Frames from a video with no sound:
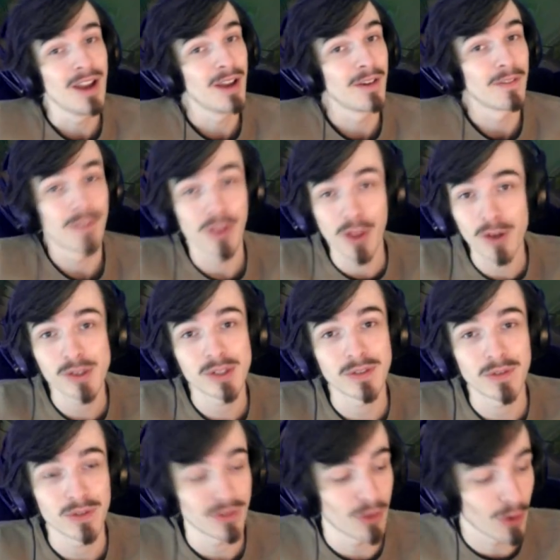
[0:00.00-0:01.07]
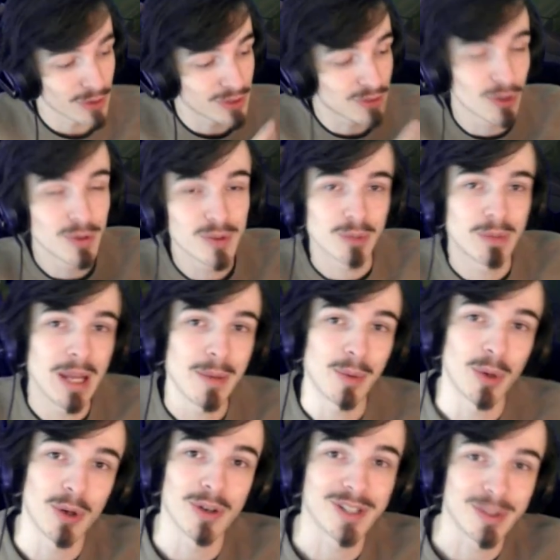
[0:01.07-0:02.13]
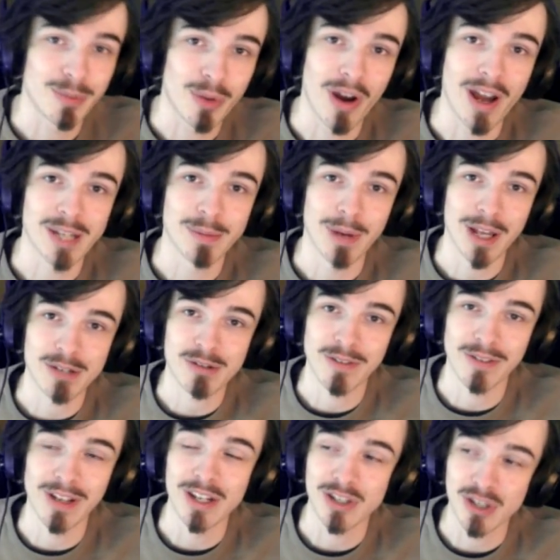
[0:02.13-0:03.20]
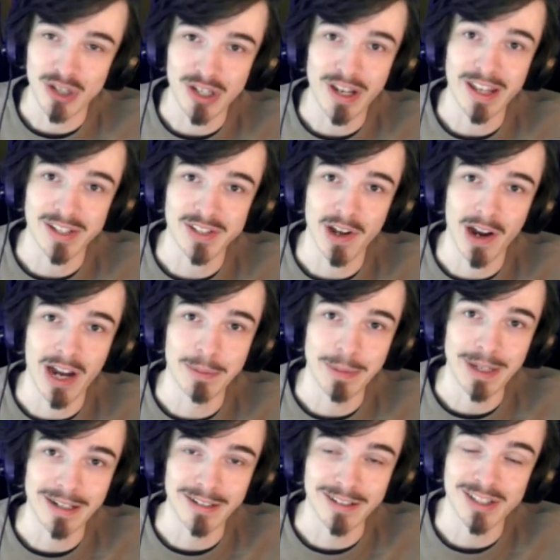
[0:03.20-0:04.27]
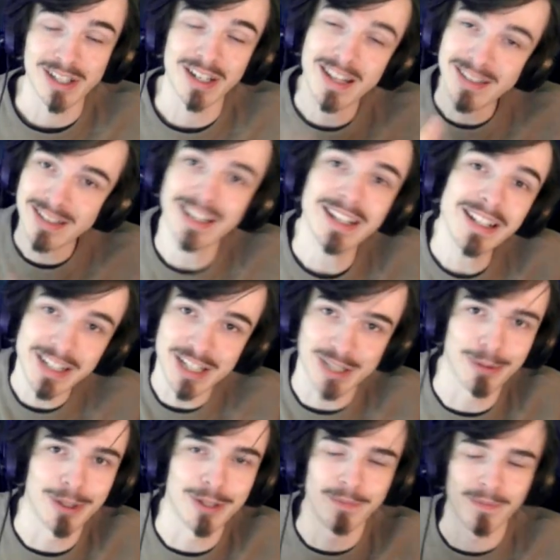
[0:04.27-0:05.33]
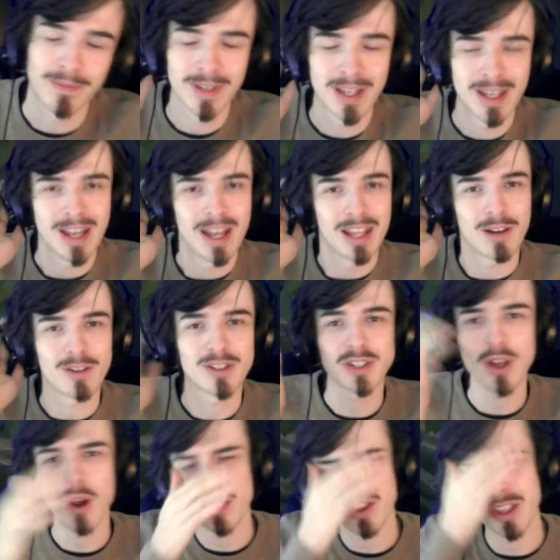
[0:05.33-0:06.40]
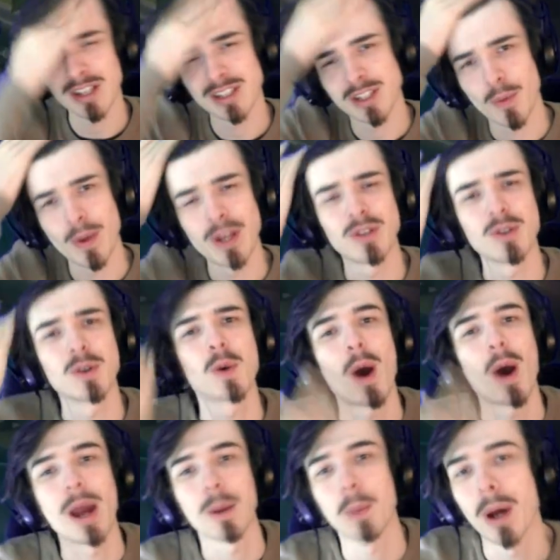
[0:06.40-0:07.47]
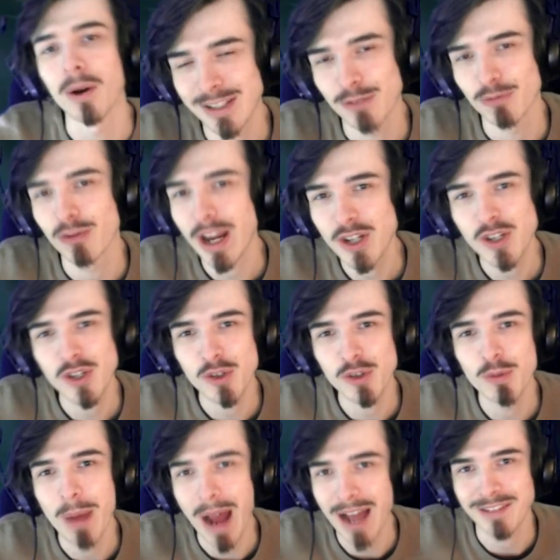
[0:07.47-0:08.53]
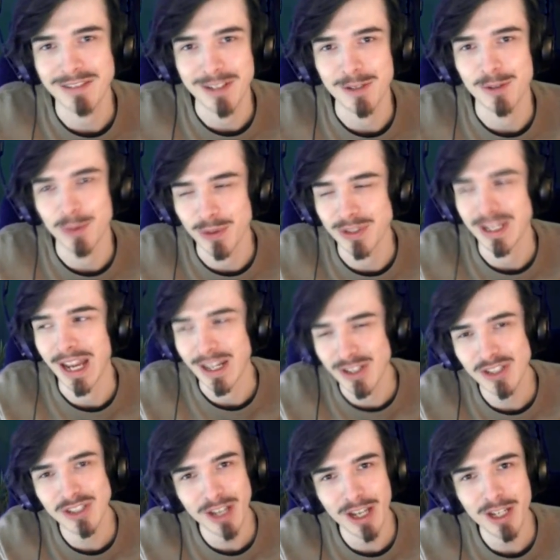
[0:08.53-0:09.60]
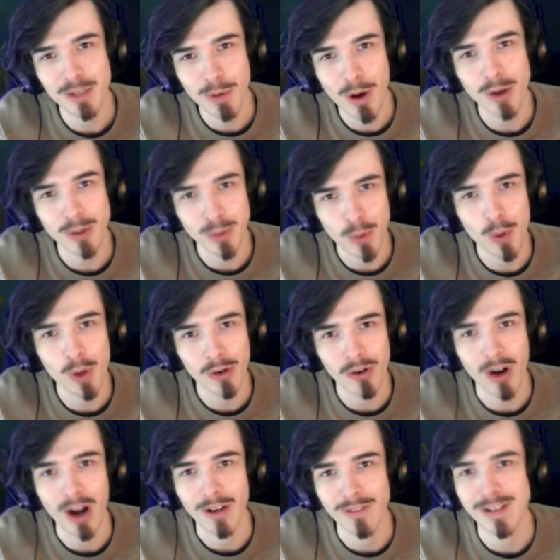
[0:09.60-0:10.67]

for those groups of people who are surprised by this revelation, yes, I'm English. And as an Englishman, there are certain things that we do quite well. Racial passives, we'll say, just like your World of Warcraft